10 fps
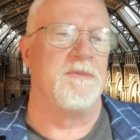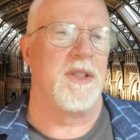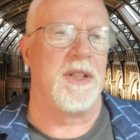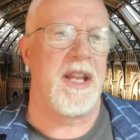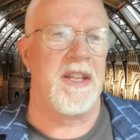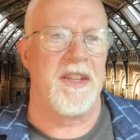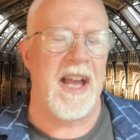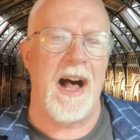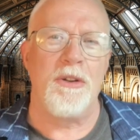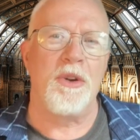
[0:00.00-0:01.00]
letting the
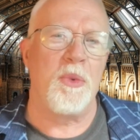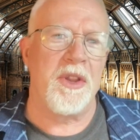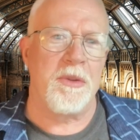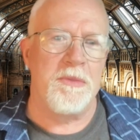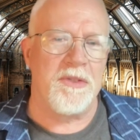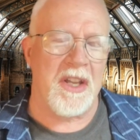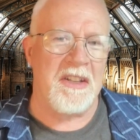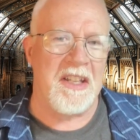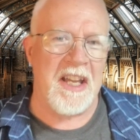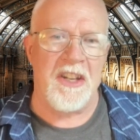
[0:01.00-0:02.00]
algorithms
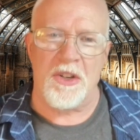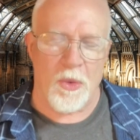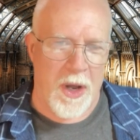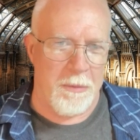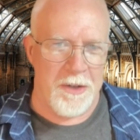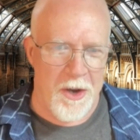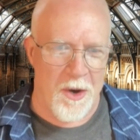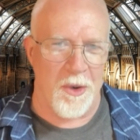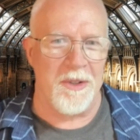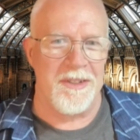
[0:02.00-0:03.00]
in the interweb know